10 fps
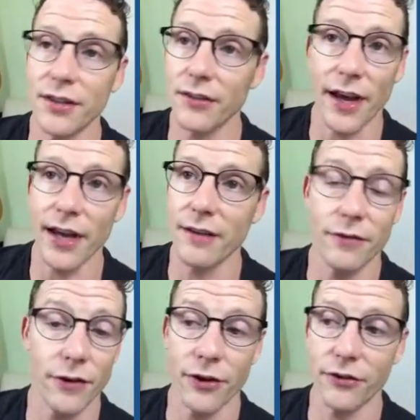design
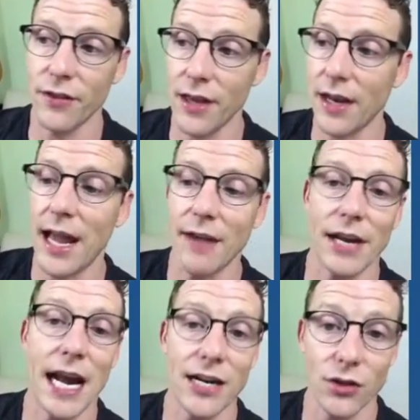first and then have it
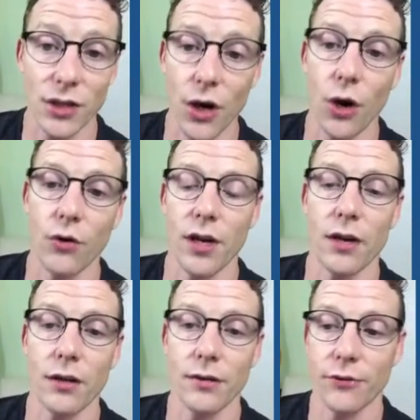actually coded,
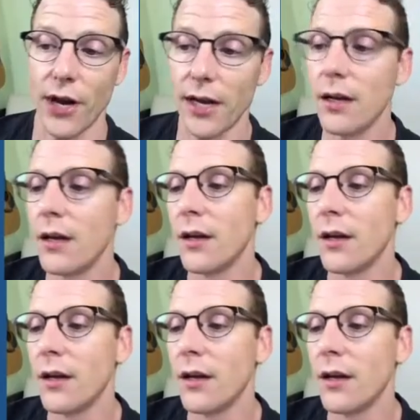right?